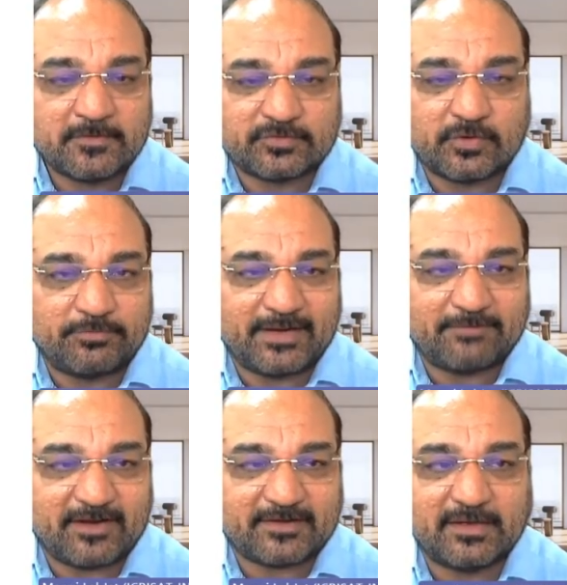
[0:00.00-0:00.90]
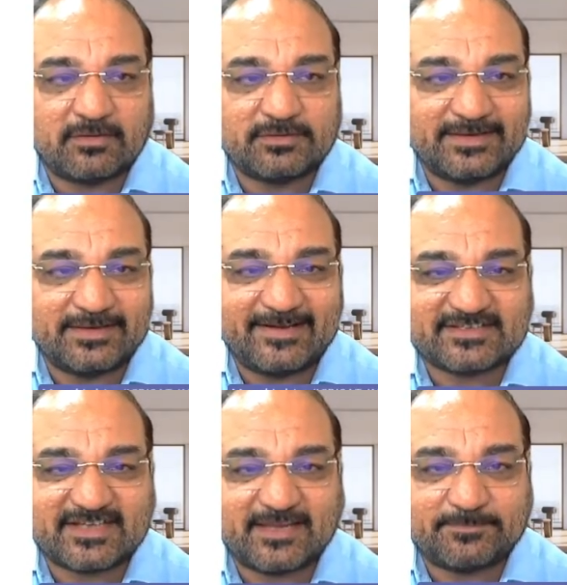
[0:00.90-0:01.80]
So we are working on the
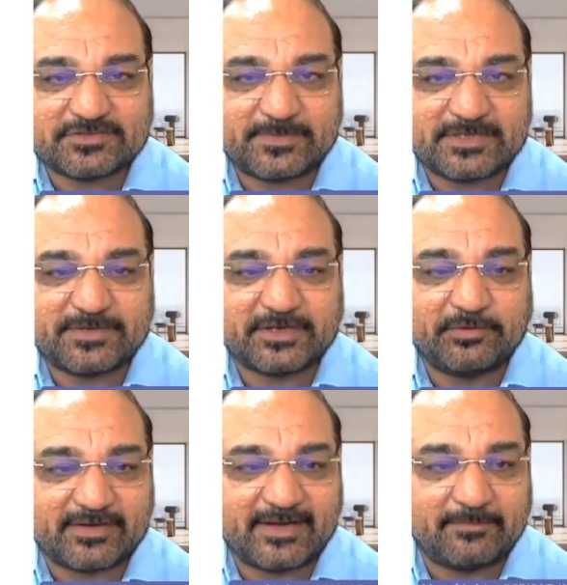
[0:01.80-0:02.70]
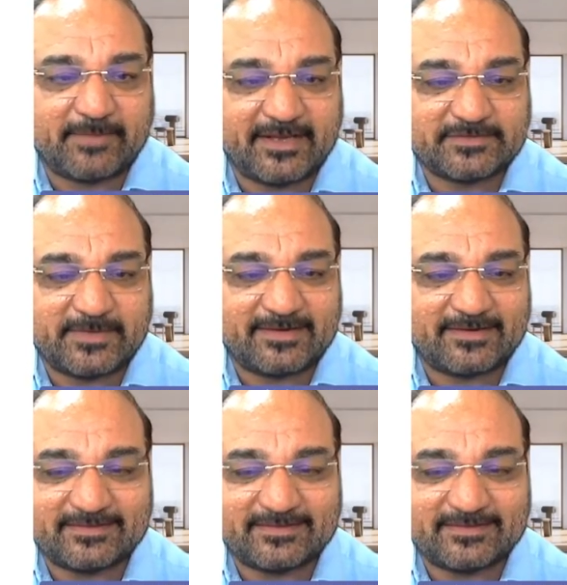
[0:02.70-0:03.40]
landscape-specific nutrient management,